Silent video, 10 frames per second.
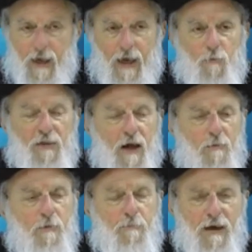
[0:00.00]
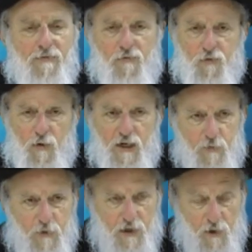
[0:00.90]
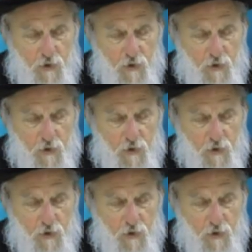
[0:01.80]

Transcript: And when they come to pave the floor, here's what they do.